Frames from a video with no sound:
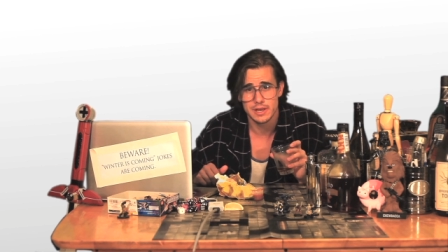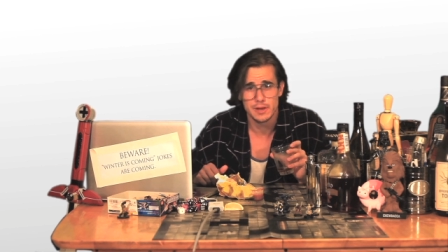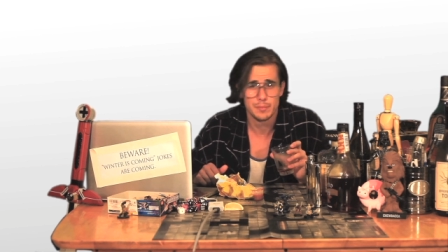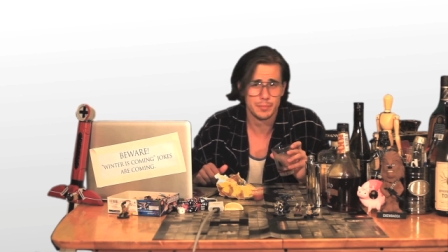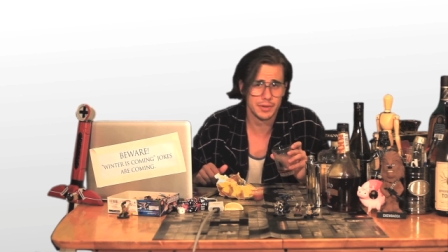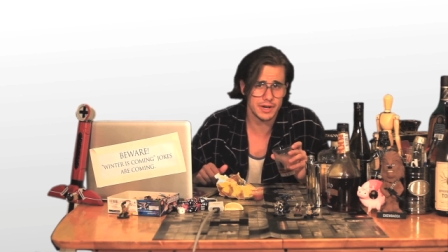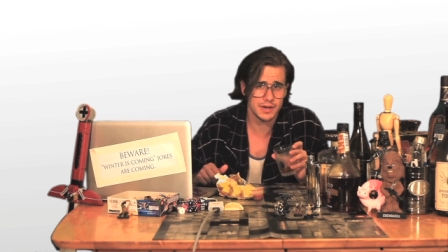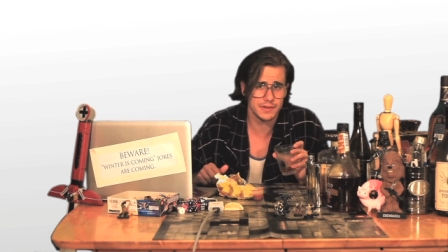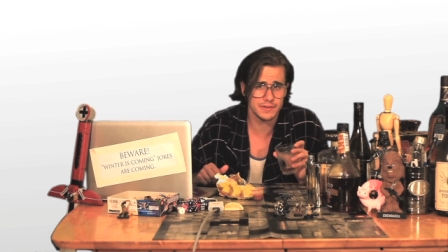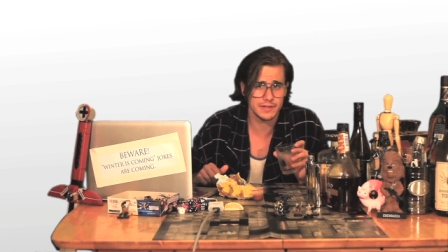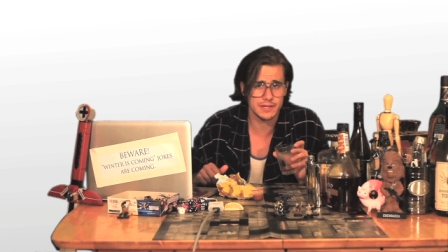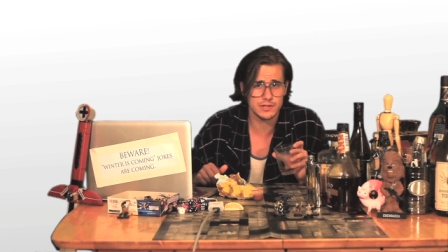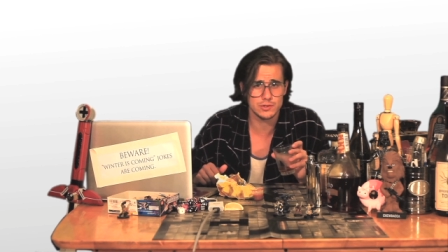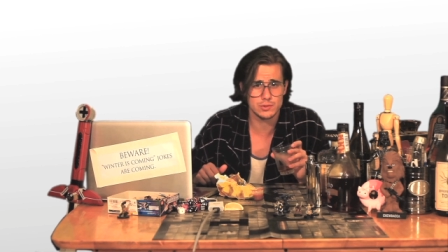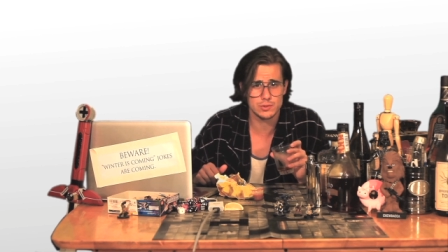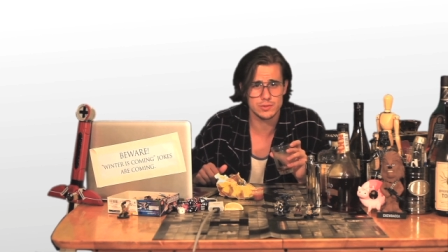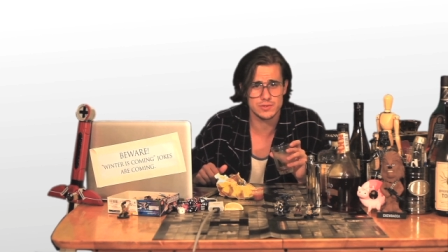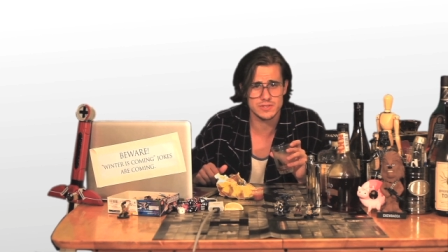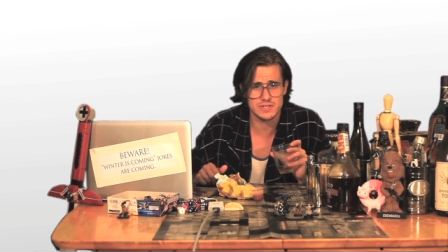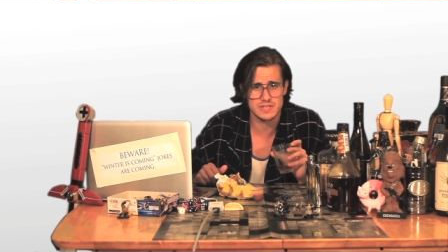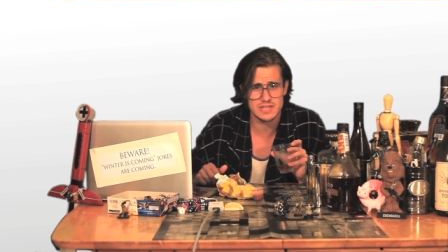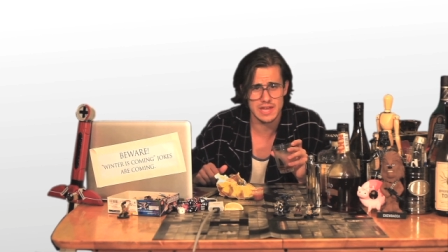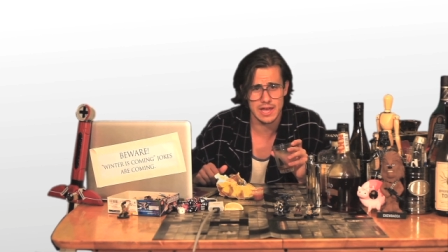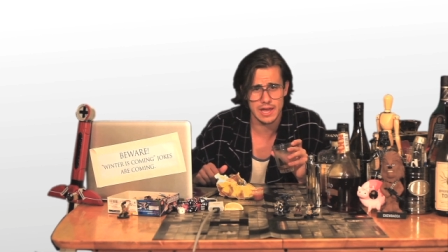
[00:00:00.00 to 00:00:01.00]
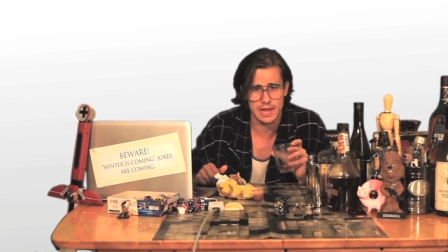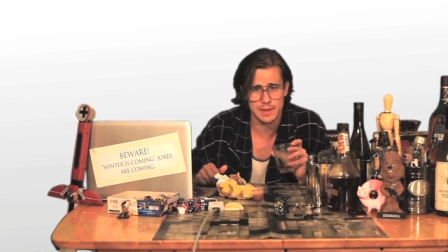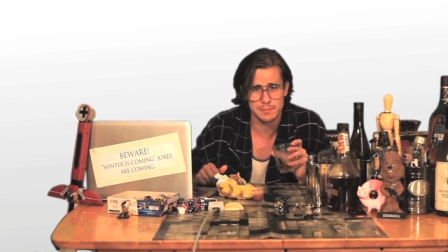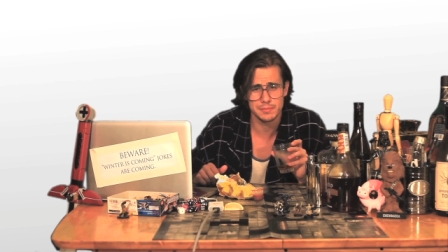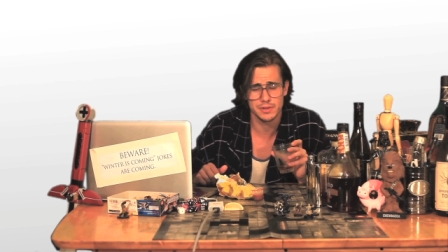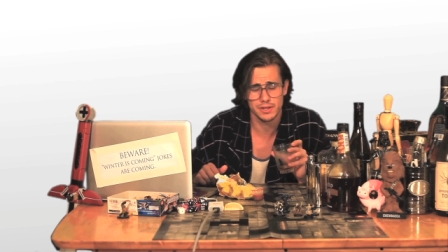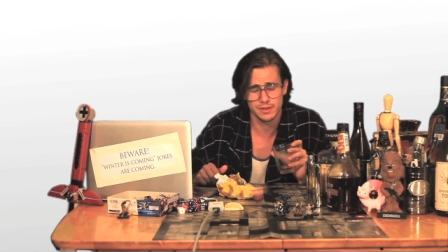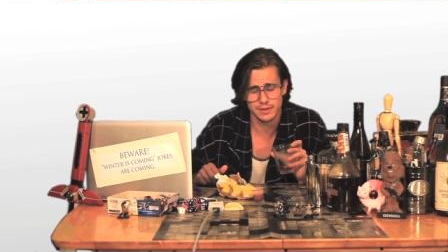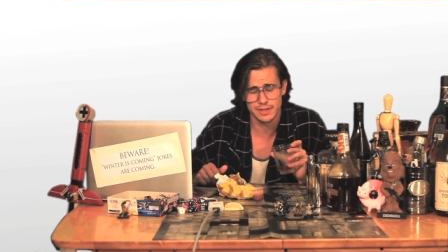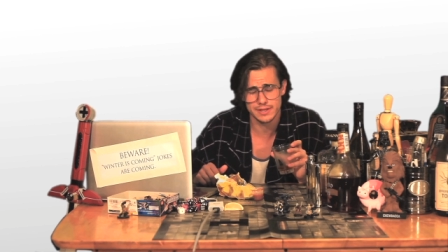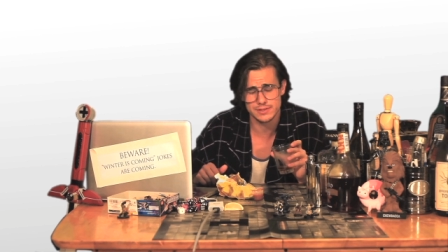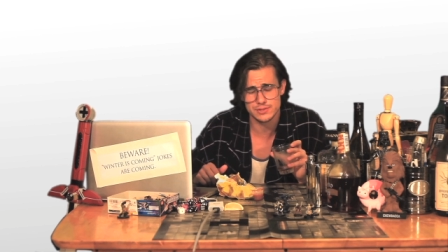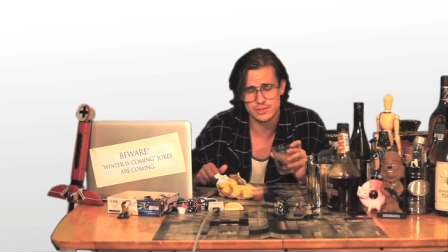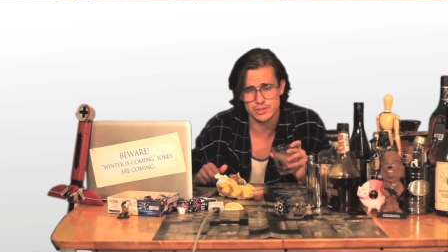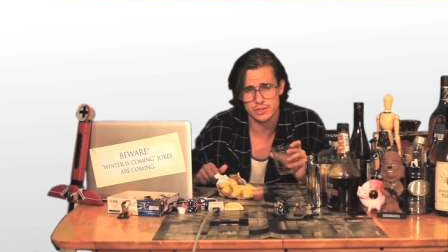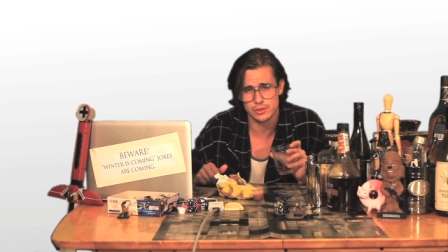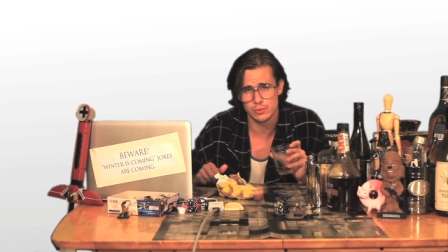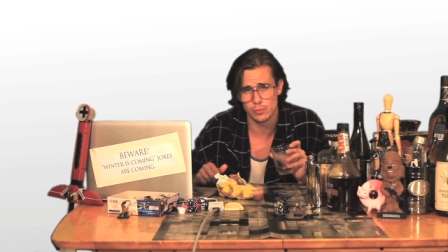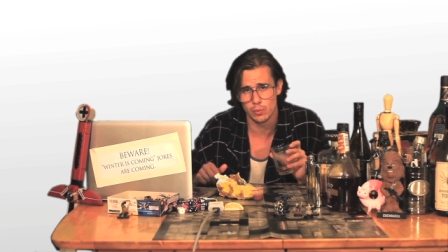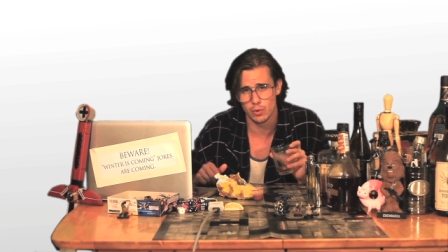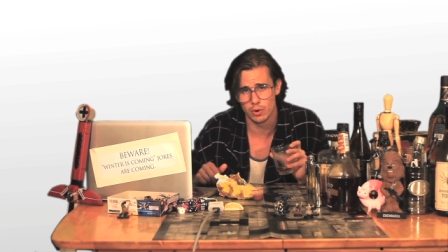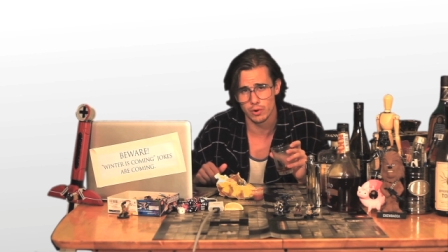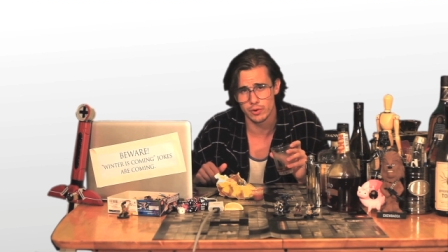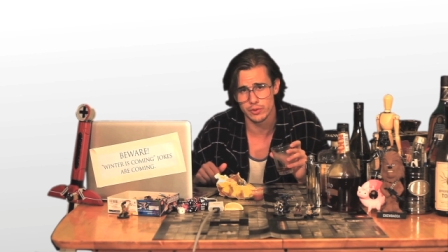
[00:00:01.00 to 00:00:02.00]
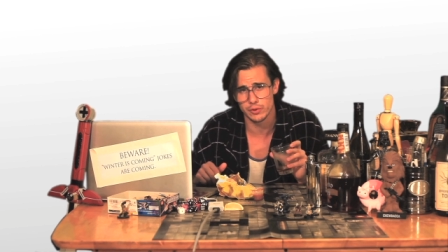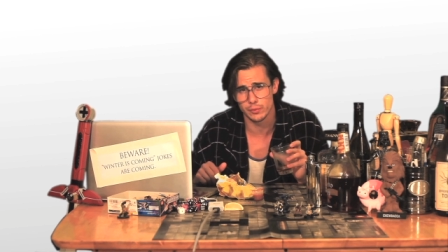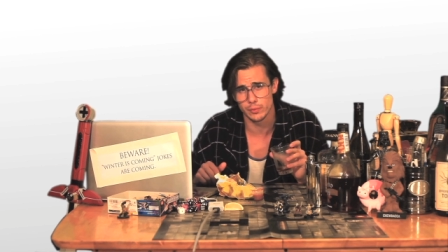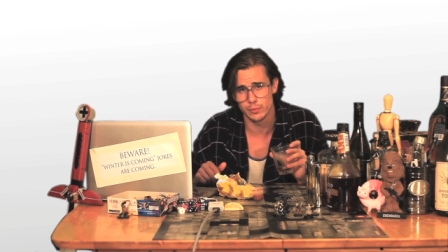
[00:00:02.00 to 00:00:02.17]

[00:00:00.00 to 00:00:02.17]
But in the interest of time, let's do War of the